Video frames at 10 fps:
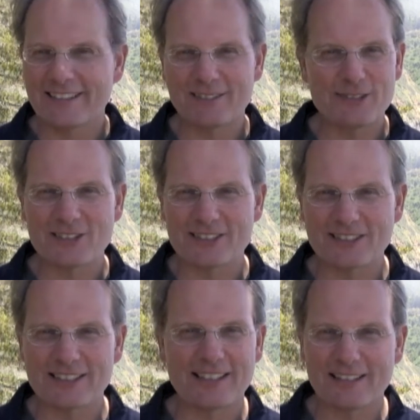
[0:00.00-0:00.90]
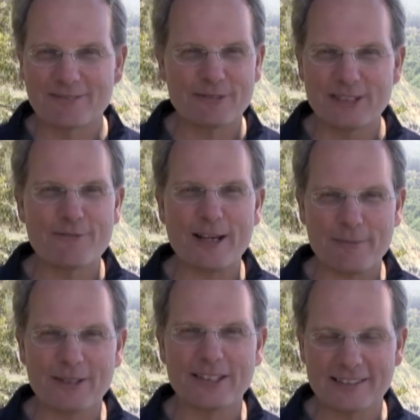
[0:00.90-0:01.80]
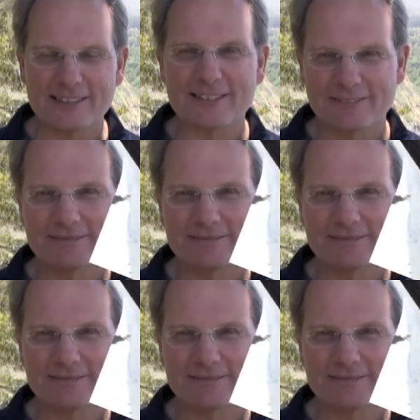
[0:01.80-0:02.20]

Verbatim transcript: It was just uh, really fabulous.